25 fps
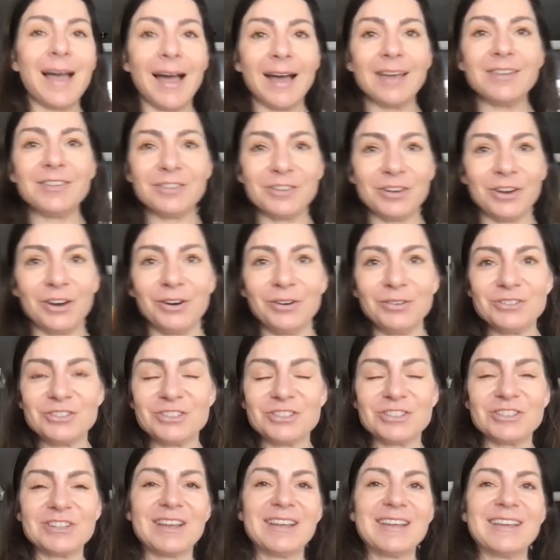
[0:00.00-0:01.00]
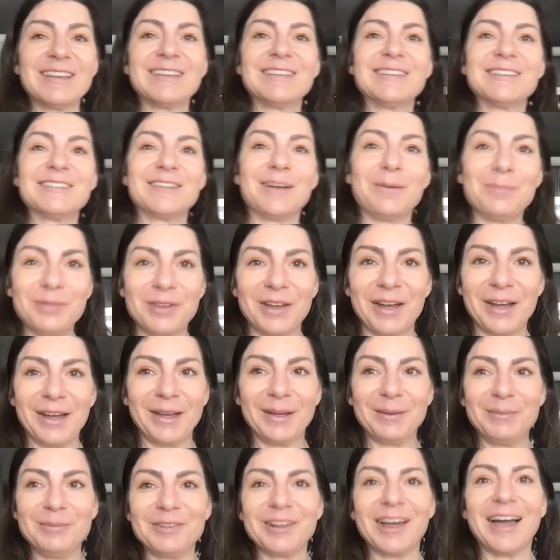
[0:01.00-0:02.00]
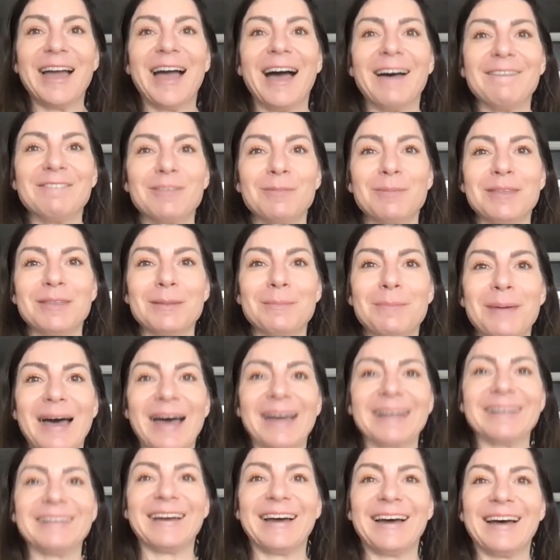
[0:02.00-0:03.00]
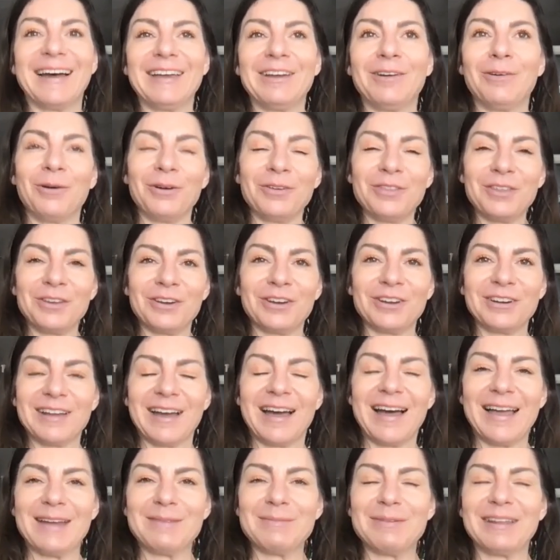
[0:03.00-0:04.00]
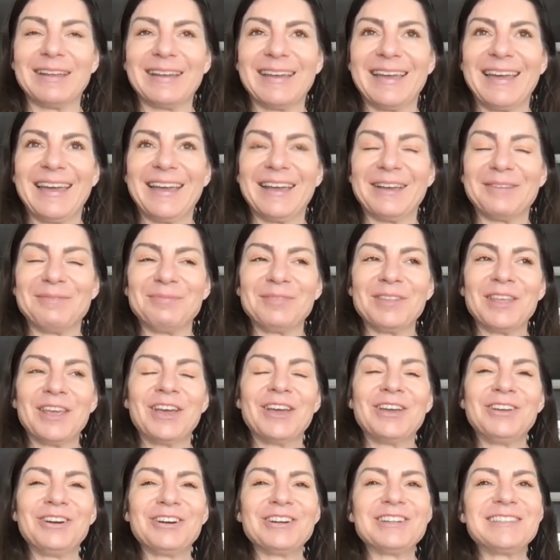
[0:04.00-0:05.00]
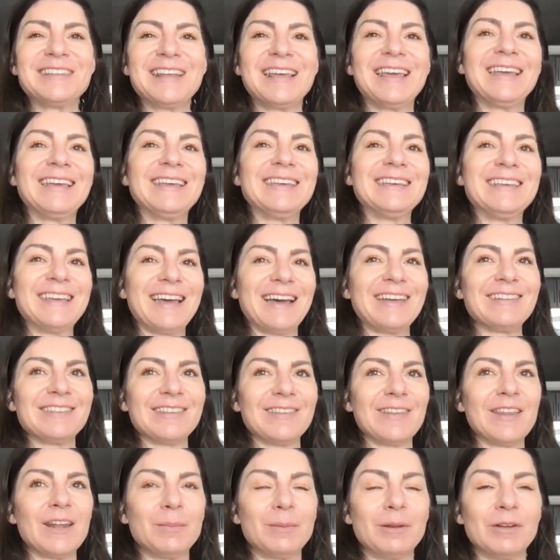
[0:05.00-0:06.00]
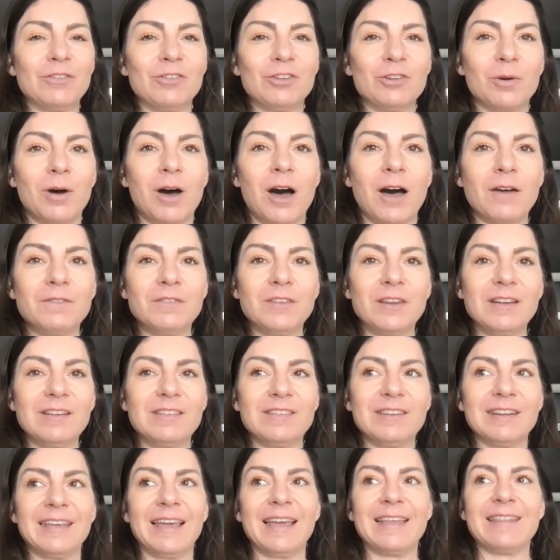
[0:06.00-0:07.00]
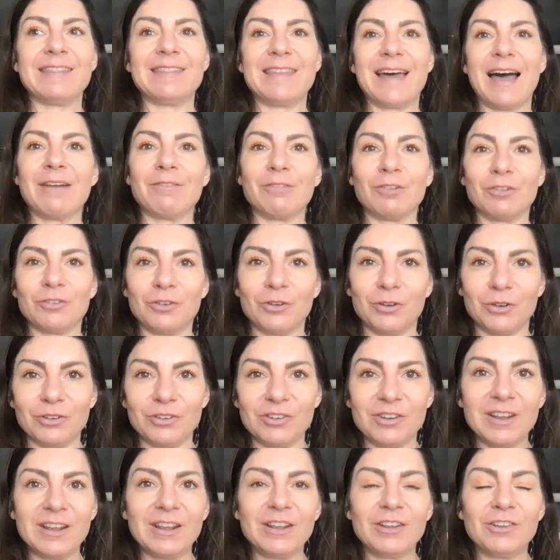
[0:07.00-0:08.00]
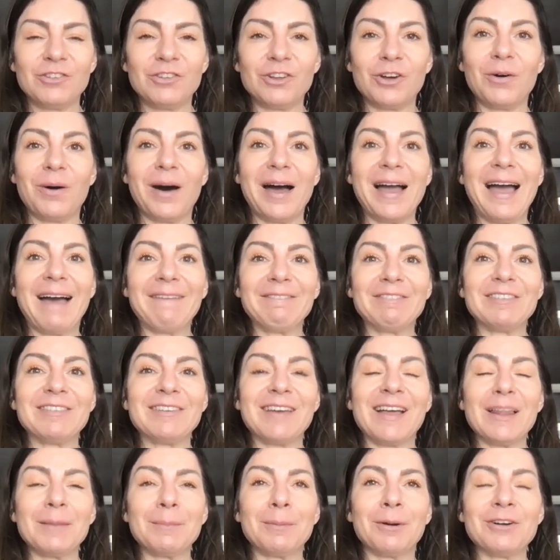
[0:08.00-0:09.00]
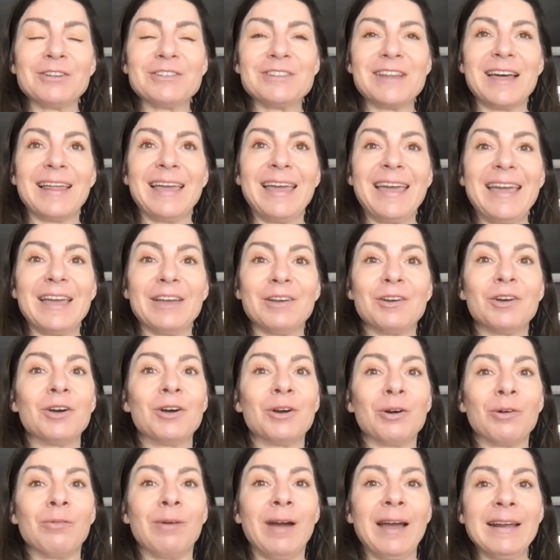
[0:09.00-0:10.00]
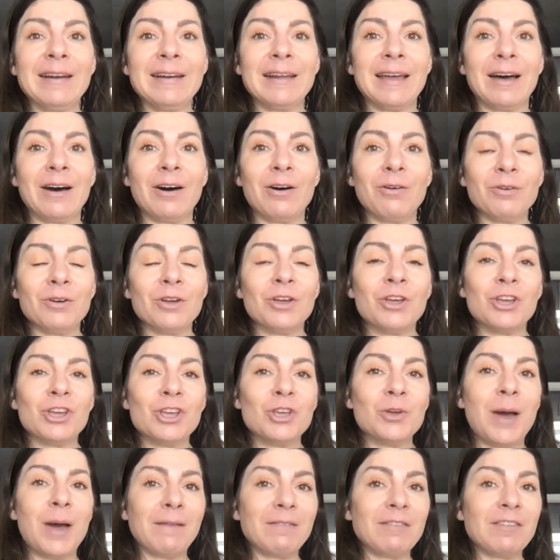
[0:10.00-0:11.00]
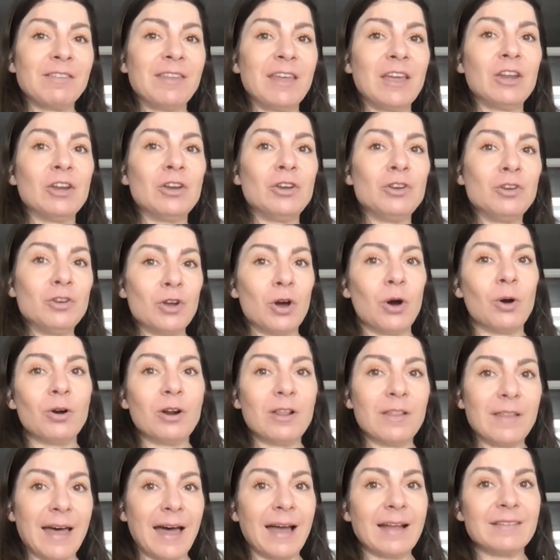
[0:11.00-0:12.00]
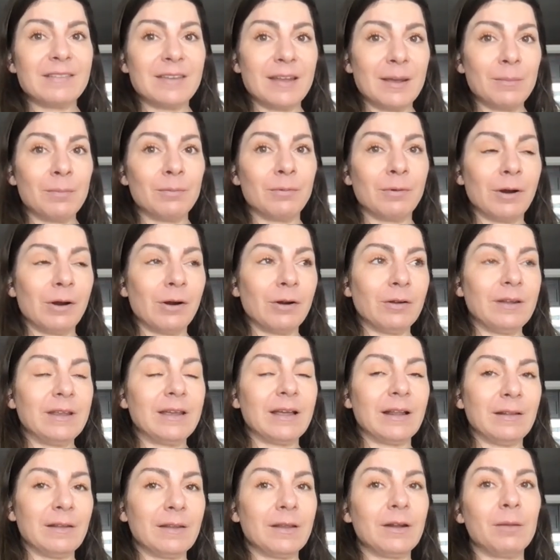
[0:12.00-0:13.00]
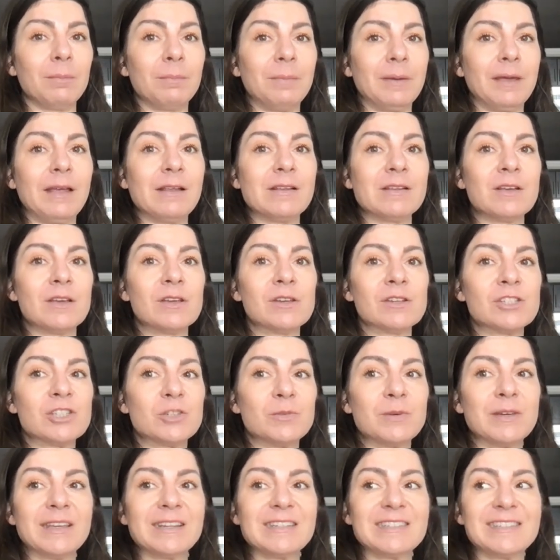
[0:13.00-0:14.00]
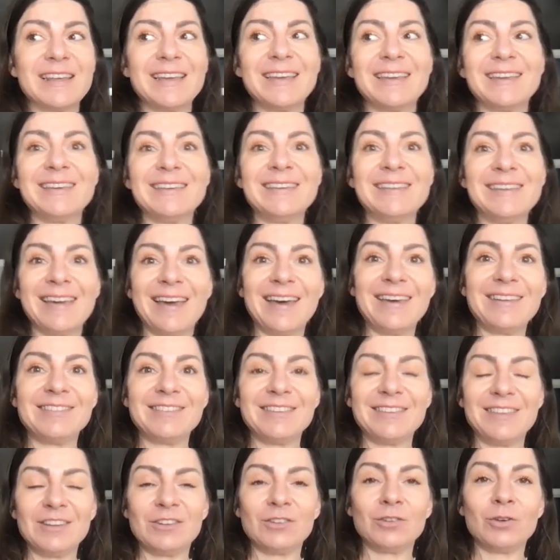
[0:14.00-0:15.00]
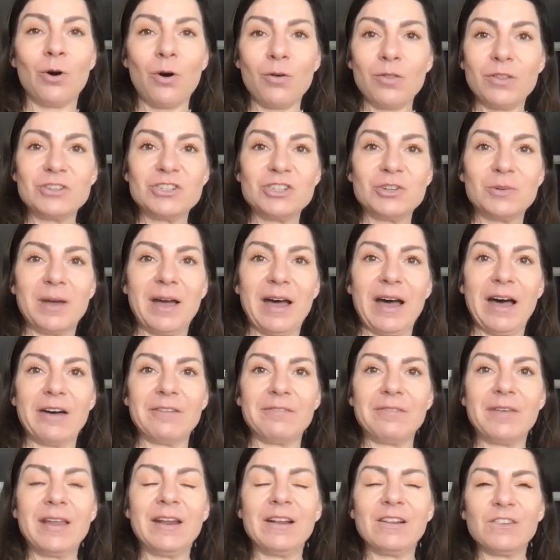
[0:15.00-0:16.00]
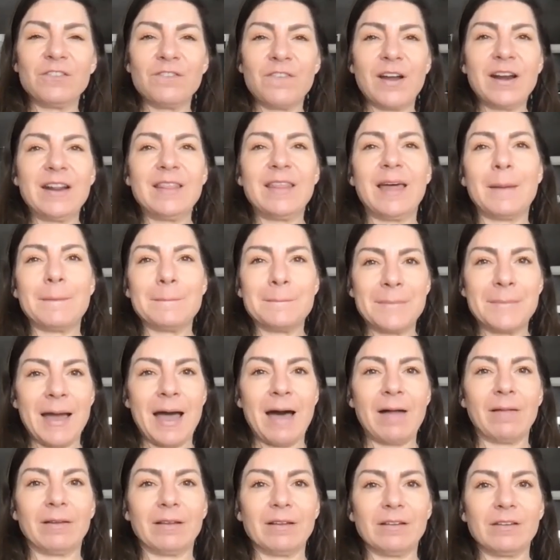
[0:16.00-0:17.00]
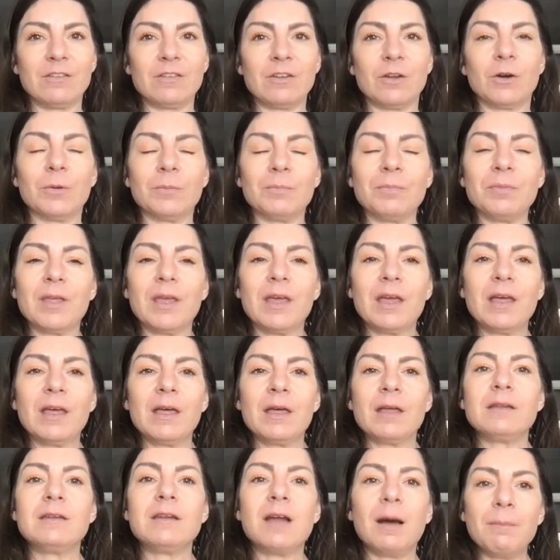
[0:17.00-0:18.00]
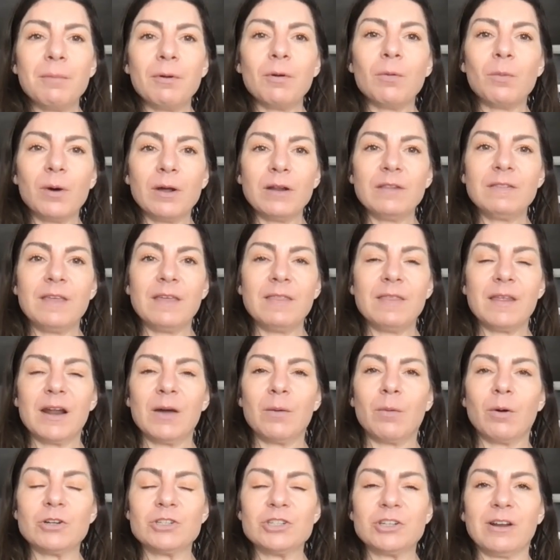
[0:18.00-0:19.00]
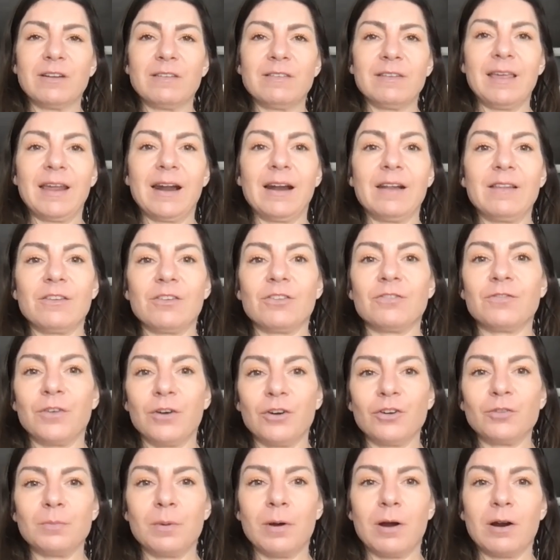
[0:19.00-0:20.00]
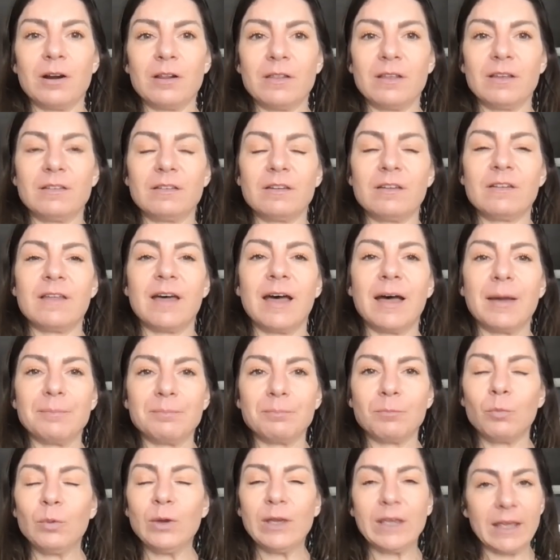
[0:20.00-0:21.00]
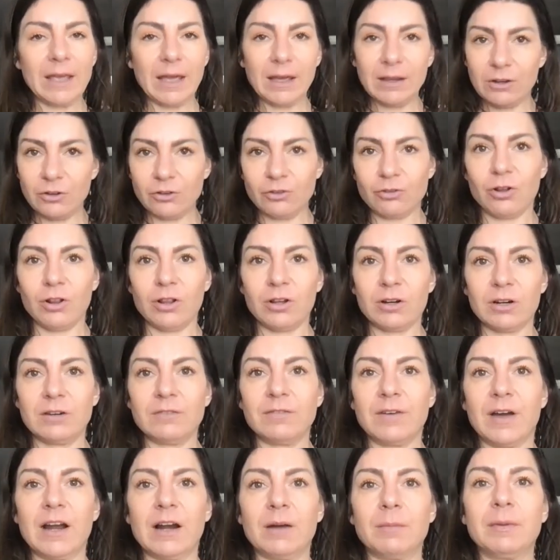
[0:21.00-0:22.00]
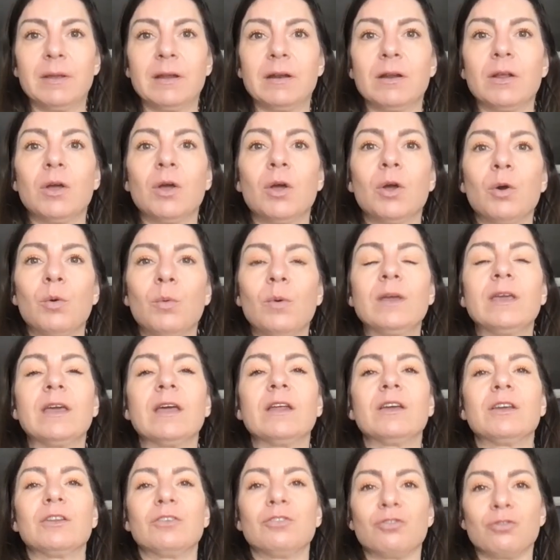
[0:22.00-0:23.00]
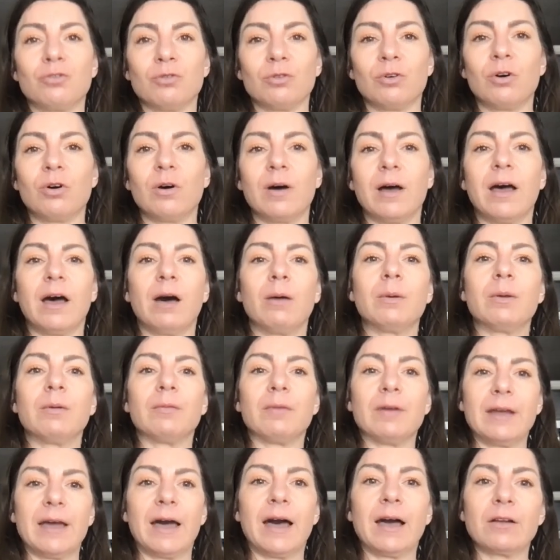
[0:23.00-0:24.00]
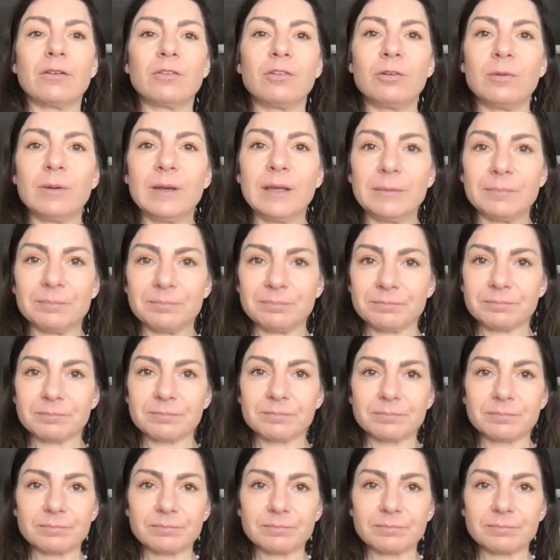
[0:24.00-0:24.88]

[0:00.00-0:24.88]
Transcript: as a coach, sometimes I have to be the bad guy or the good guy and be like, hey, you're saying yes a little bit too often to get that result. So I have to tell a person that, hey, right now, you have to say no to that temporarily a little bit so we can say yes to this goal that you have. And it's finding that balance. So, number one thing that I want you guys to get out of this first part of this is that we can't control our environment, we can control how we react to it